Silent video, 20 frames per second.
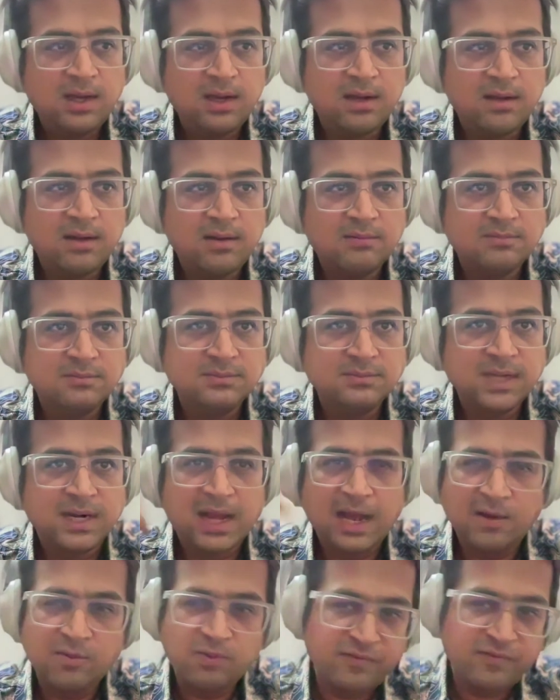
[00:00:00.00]

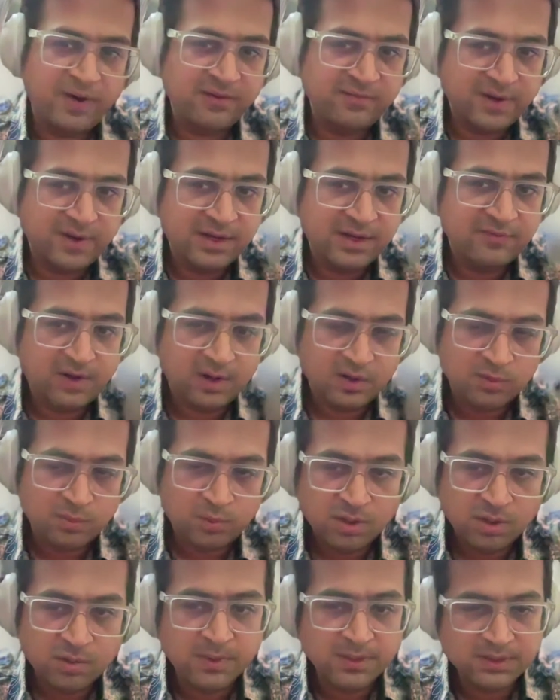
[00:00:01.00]
that I would find very
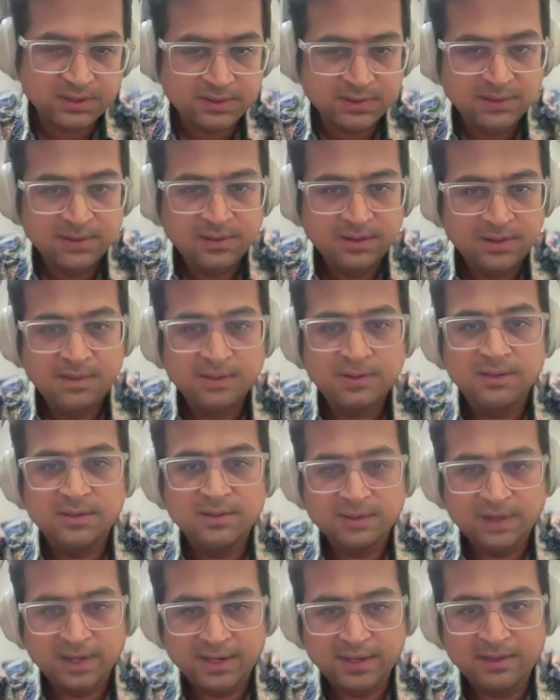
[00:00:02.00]
difficult to work with,
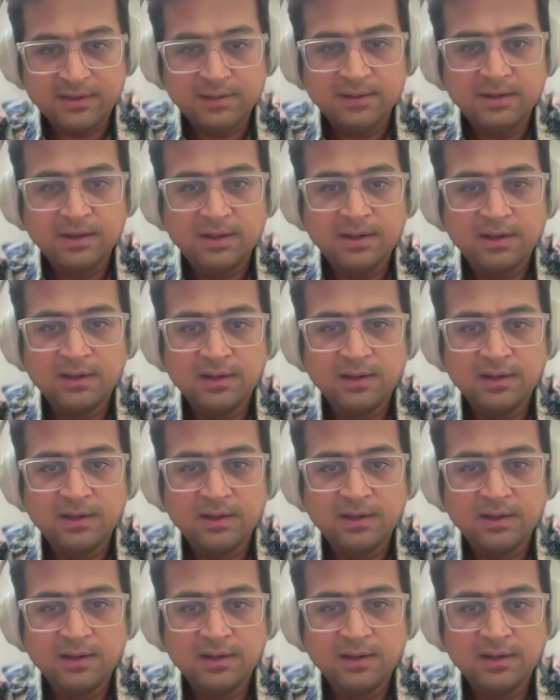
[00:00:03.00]
right?